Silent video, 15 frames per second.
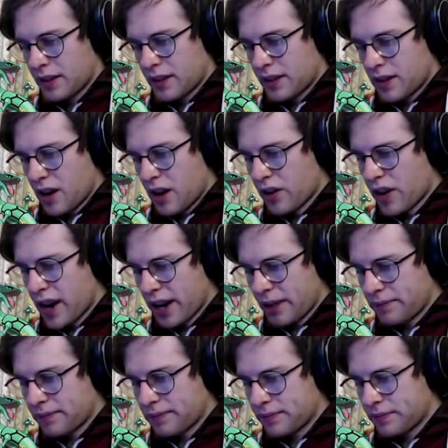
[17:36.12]
Alright.
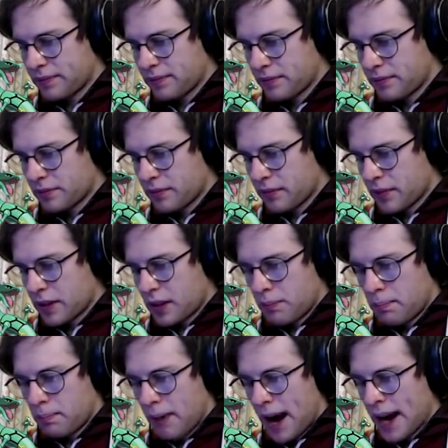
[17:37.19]

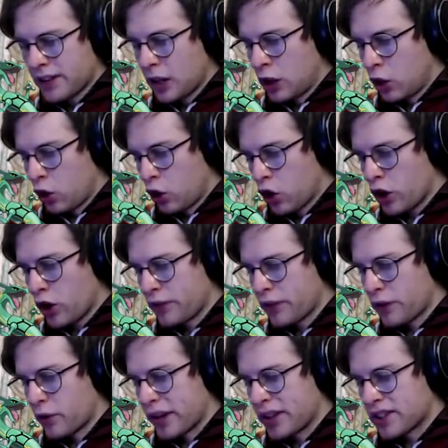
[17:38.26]
By the look of the
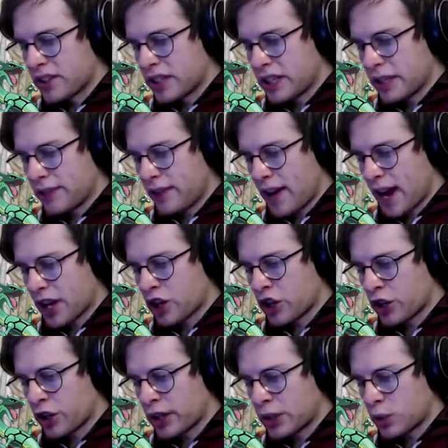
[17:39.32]
Razor Leaf, I should
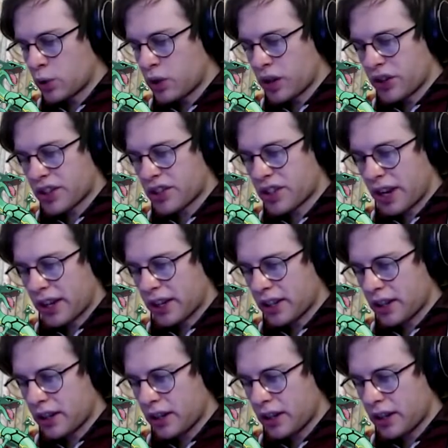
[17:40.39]
get to another Psychic.